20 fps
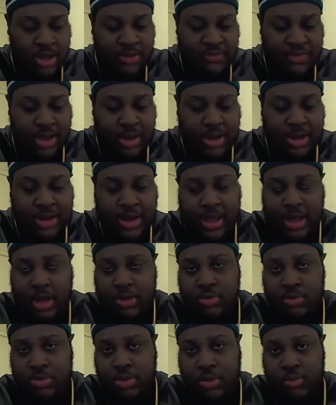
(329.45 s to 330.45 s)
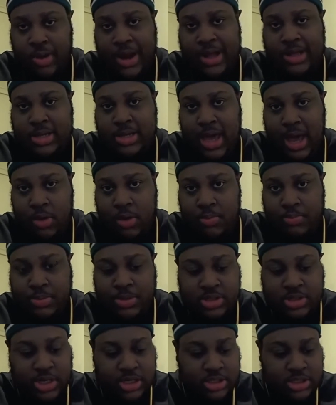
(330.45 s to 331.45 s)
if he can handle the right tackle
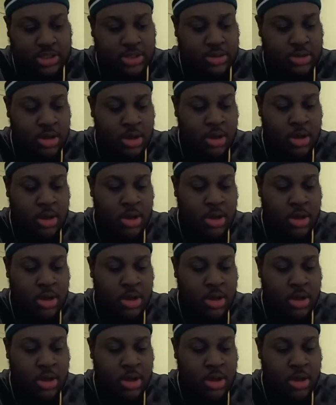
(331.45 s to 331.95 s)
position,